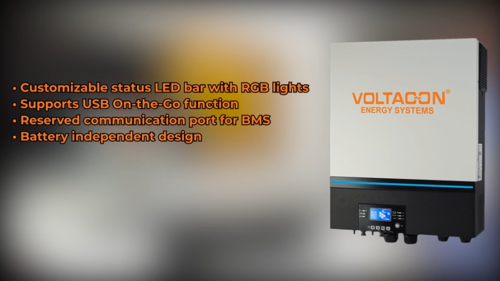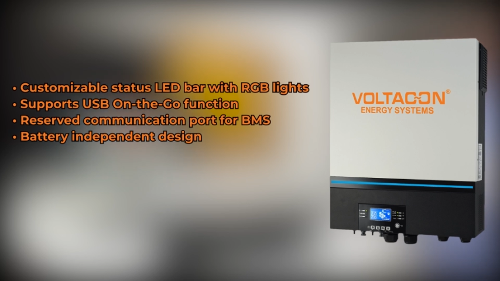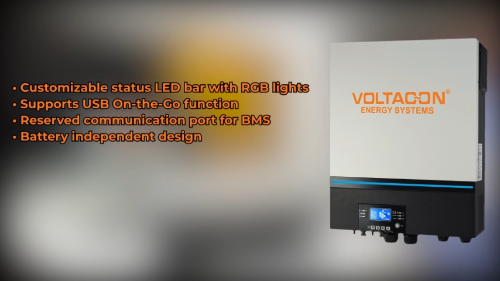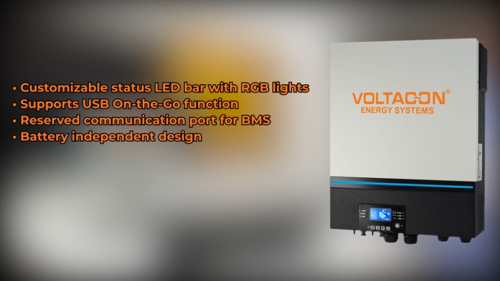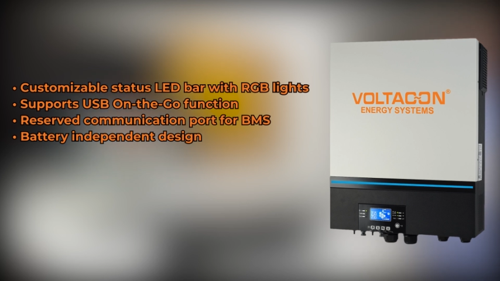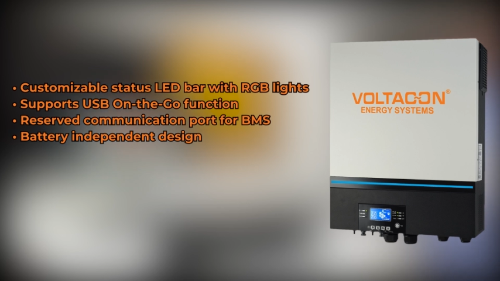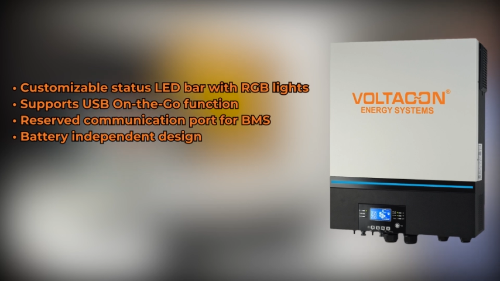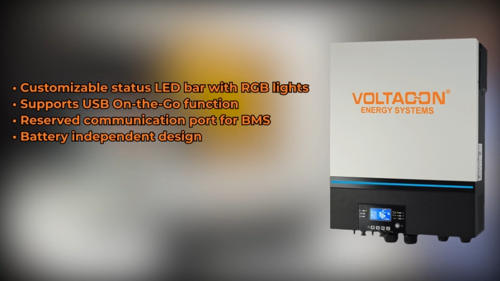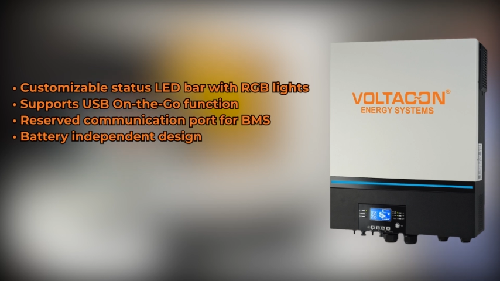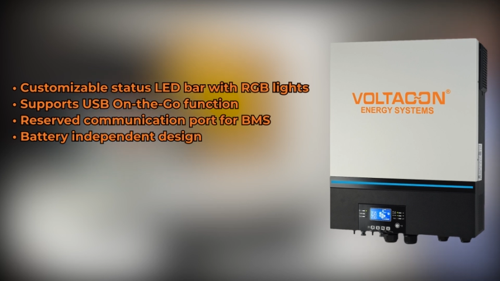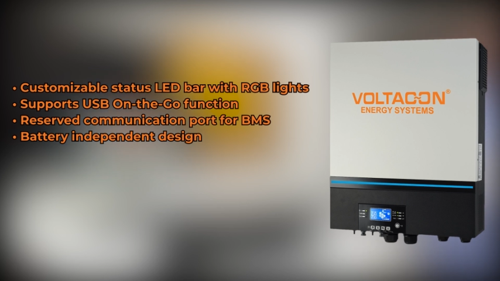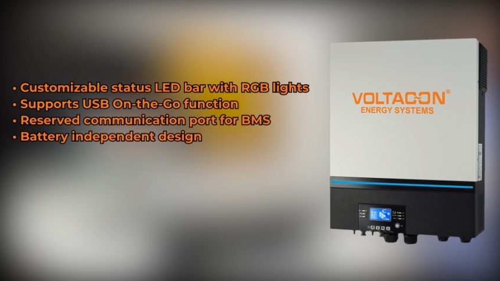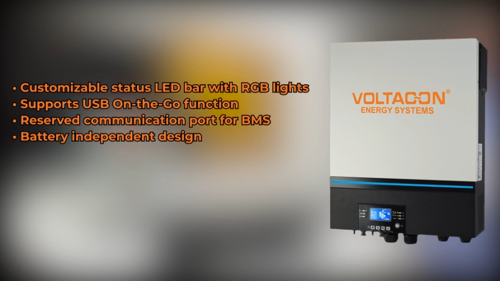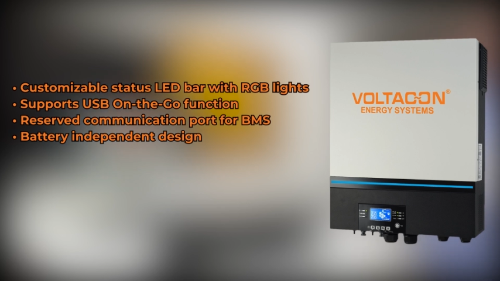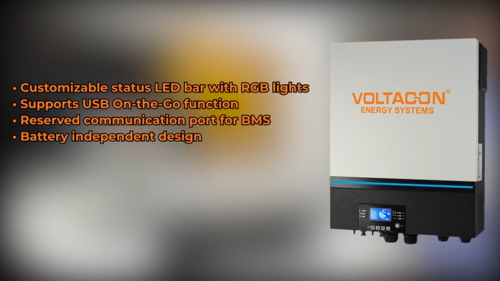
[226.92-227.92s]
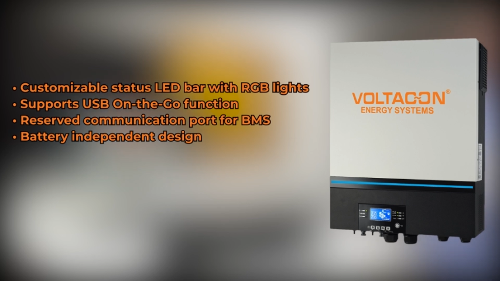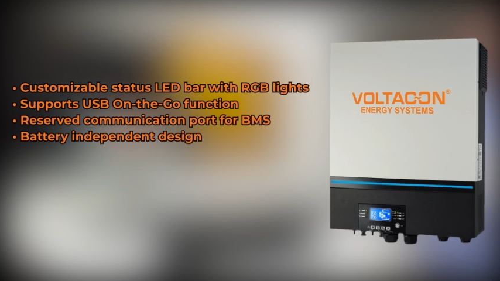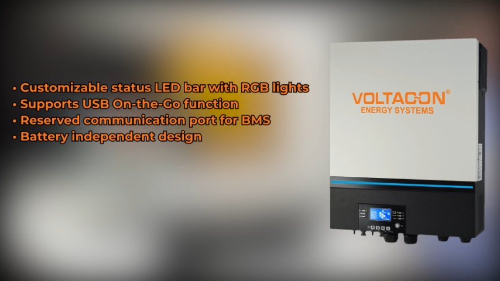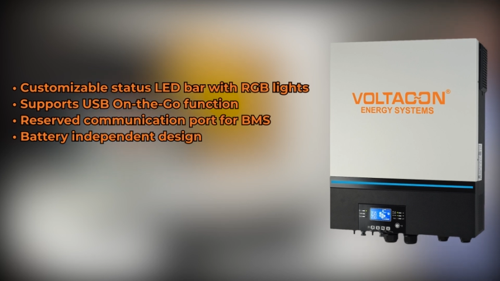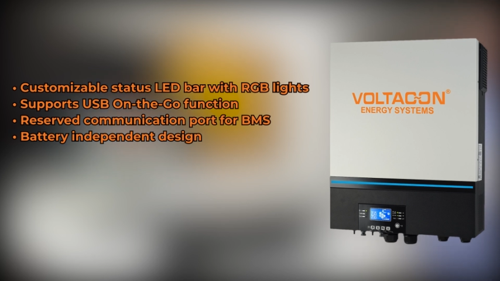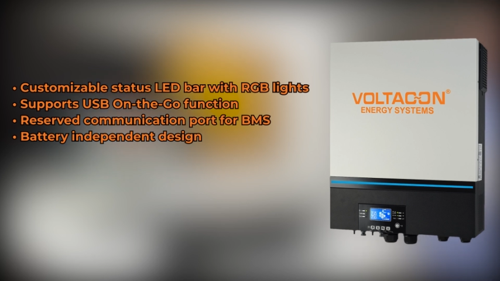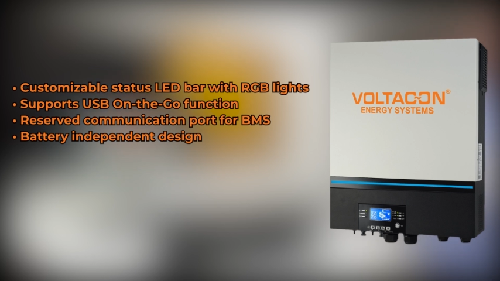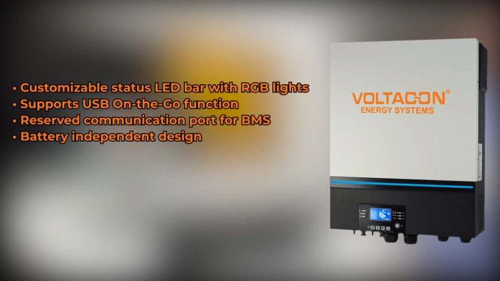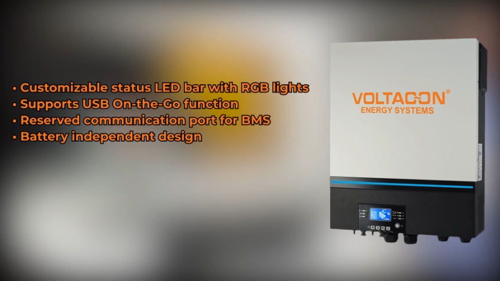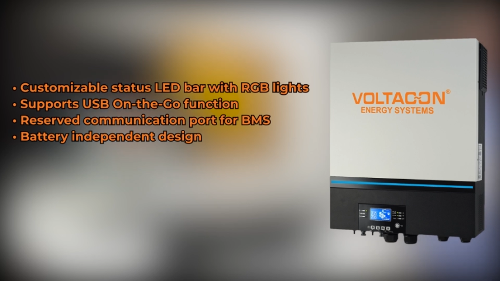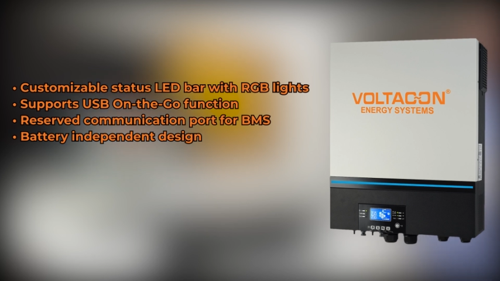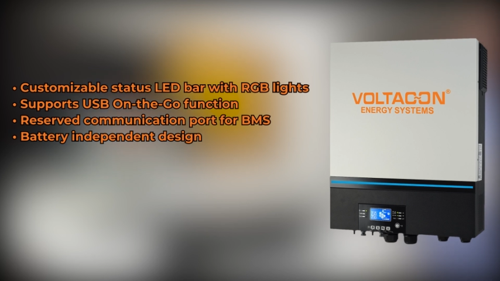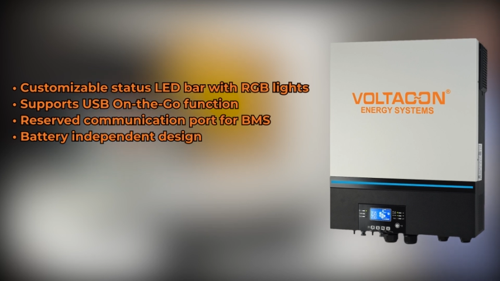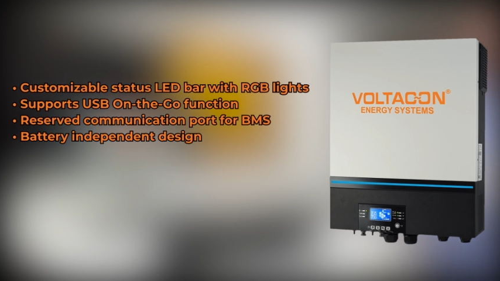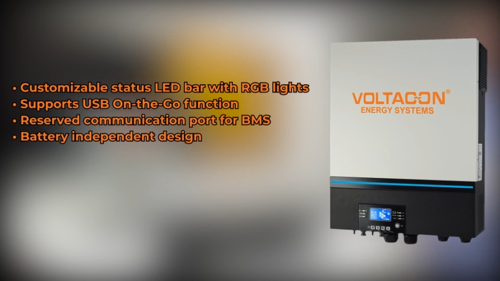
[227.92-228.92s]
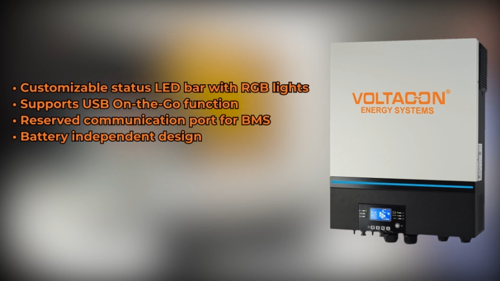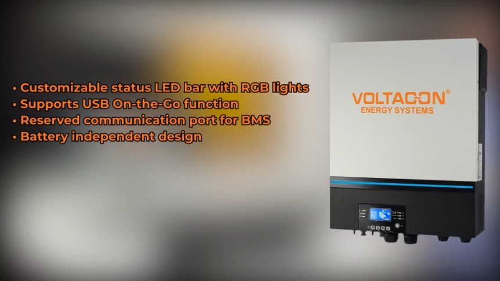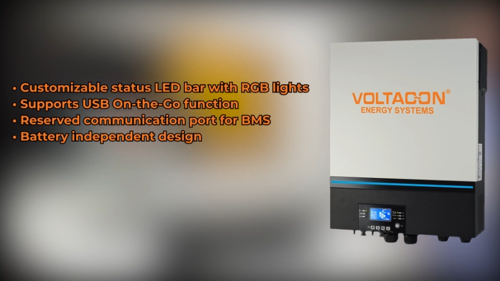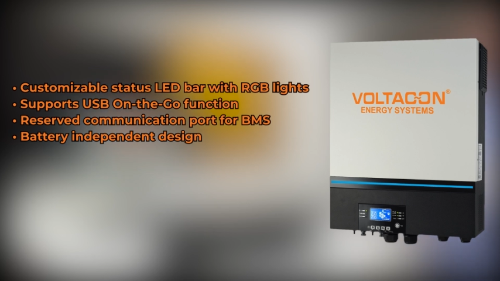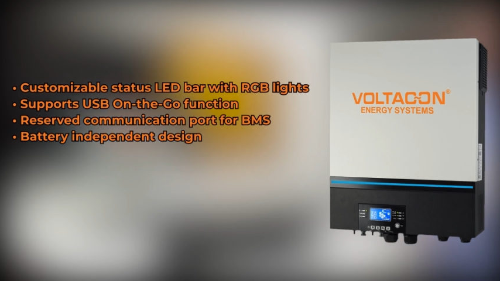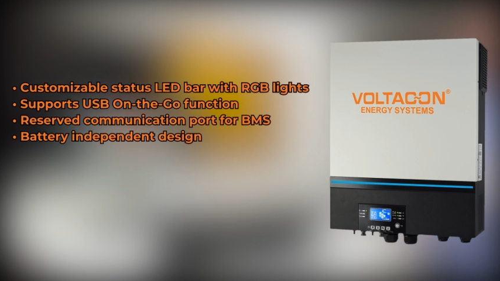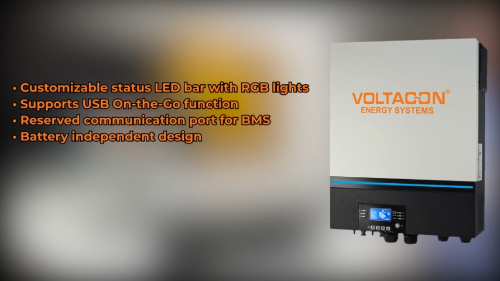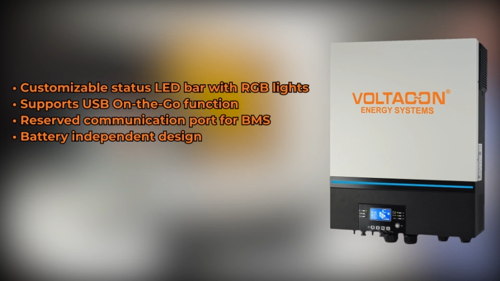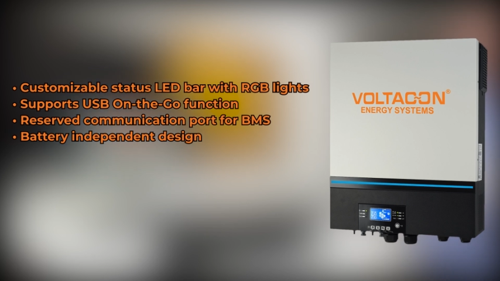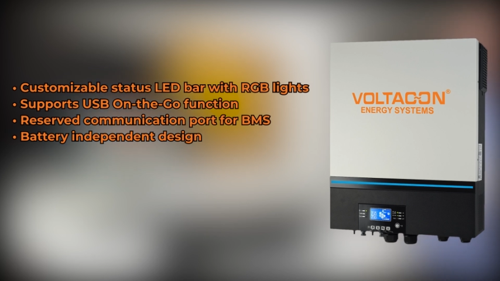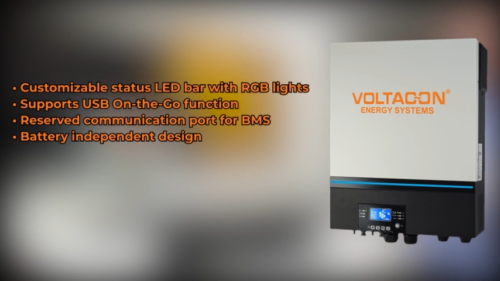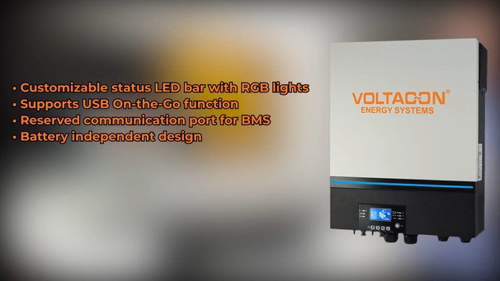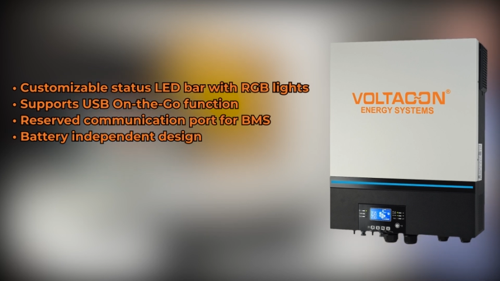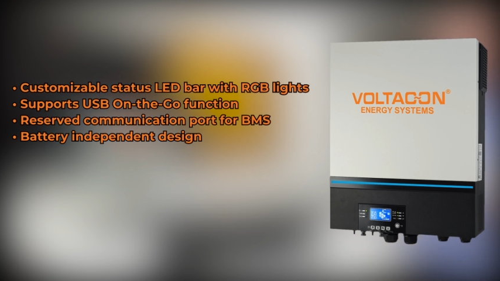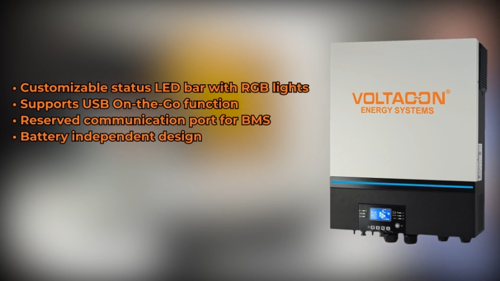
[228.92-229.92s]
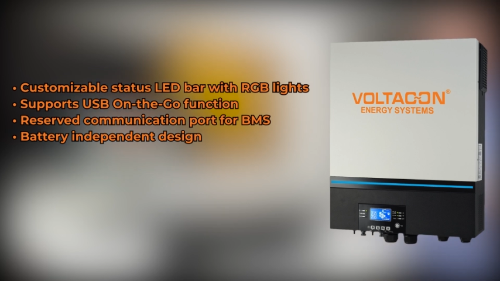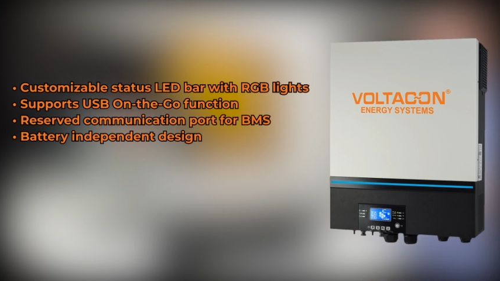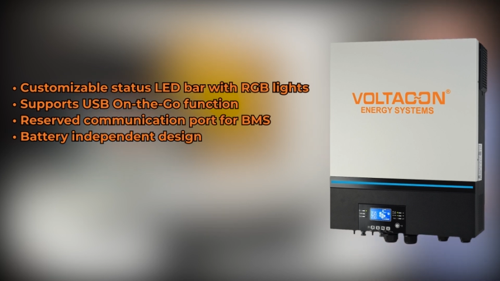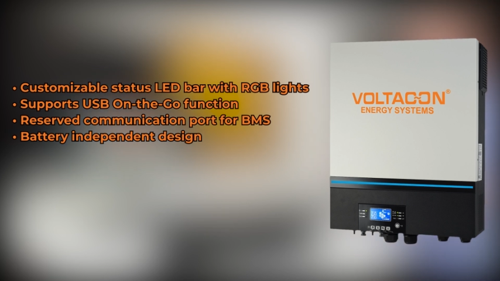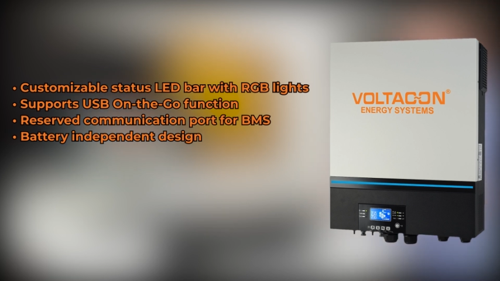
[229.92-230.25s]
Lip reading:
[unreadable: no face in view]